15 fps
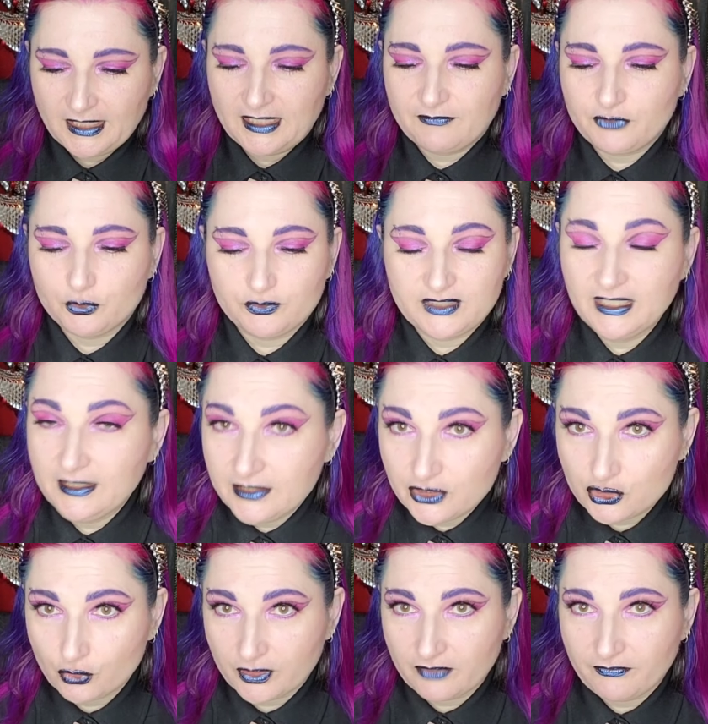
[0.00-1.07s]
If you didn't
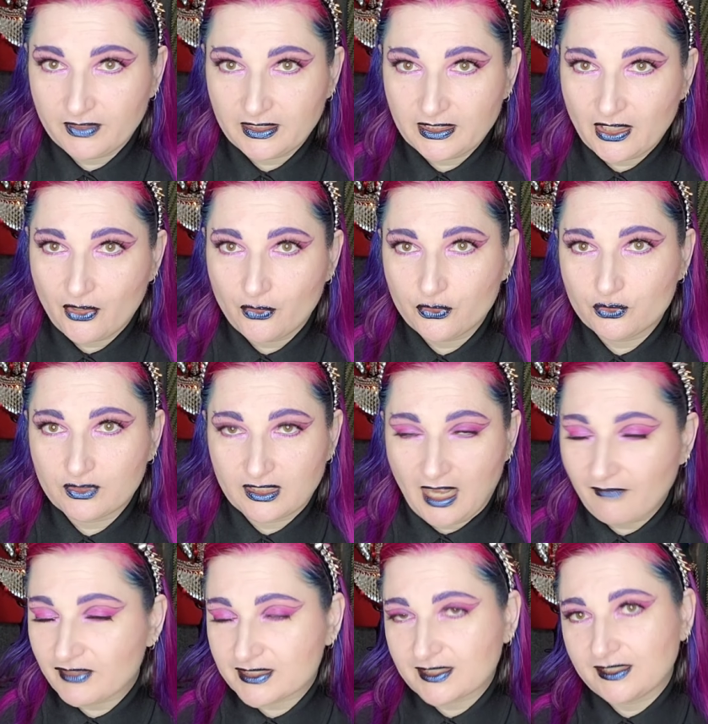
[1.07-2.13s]
enjoy the video, you can
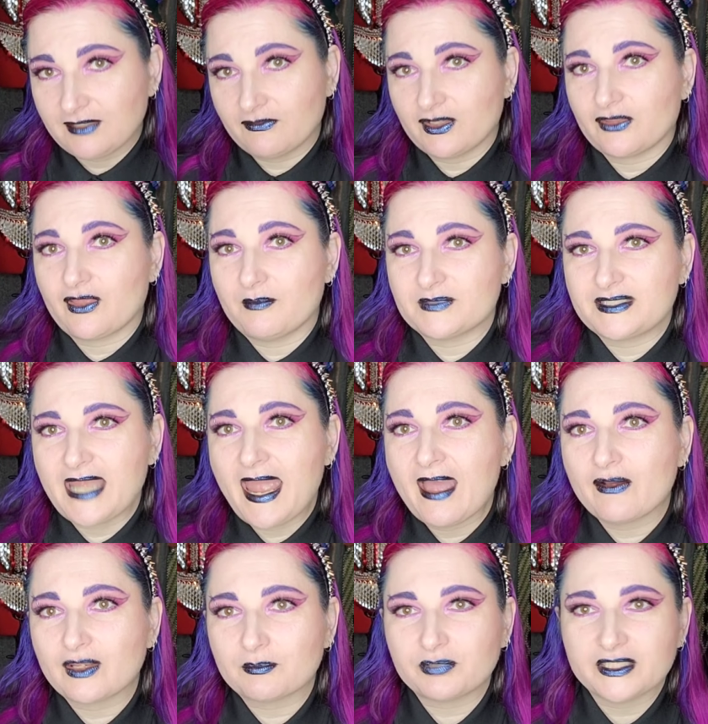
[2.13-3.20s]
obviously give it a thumbs
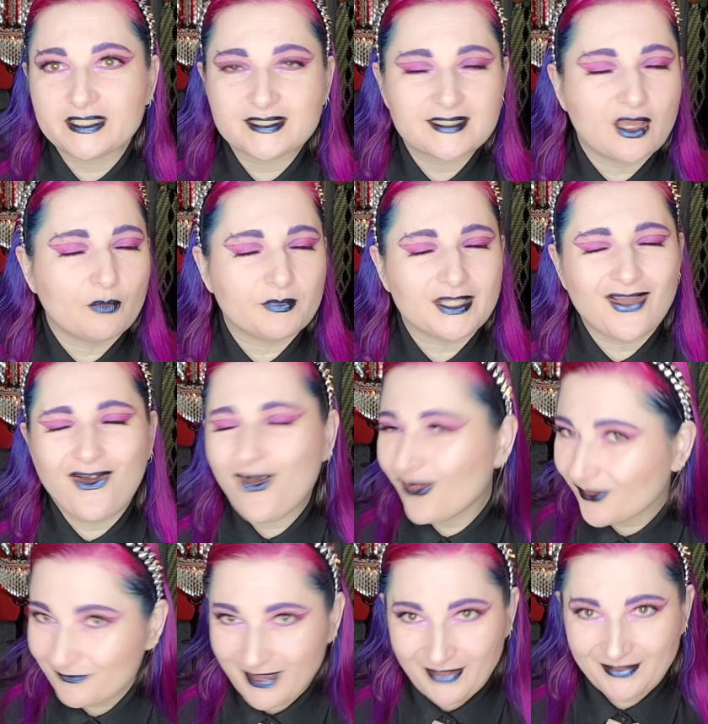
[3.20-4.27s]
down, and please tell me
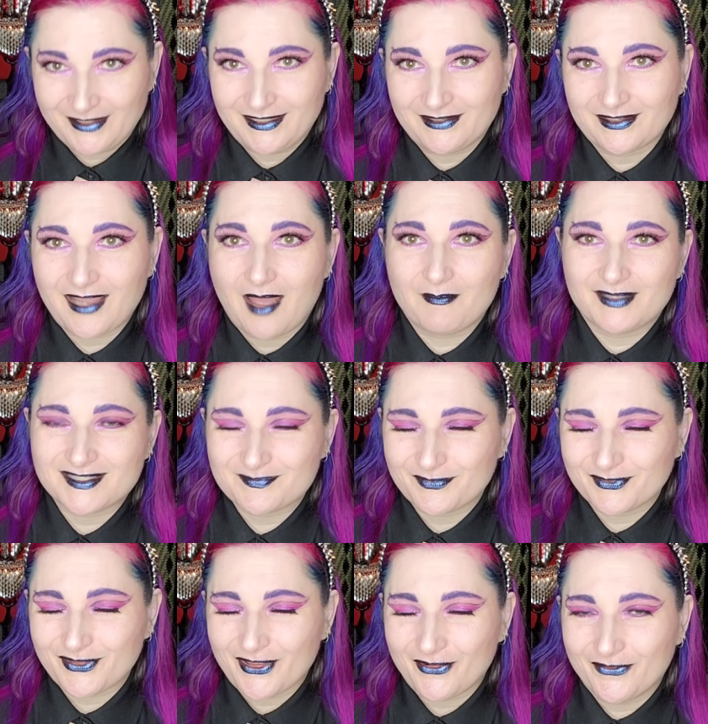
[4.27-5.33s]
all about it in the comments
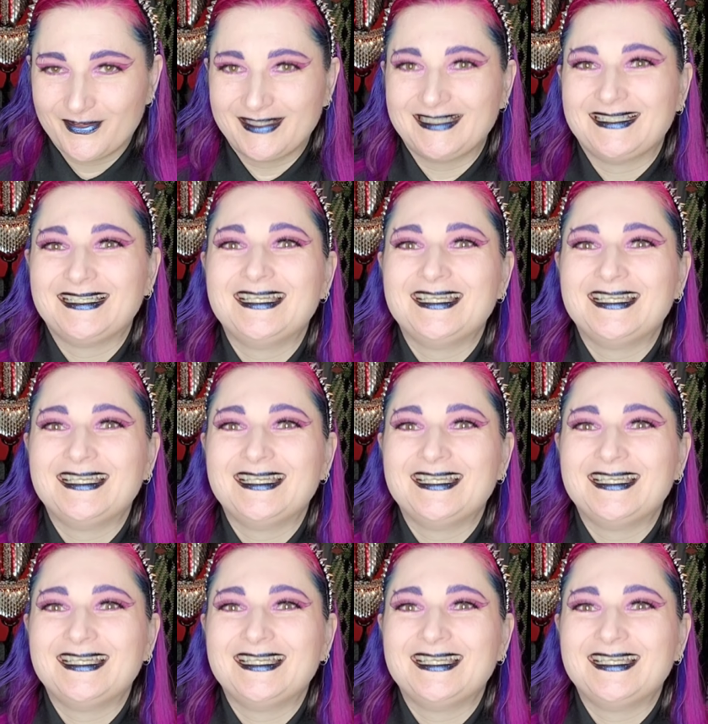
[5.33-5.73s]
below.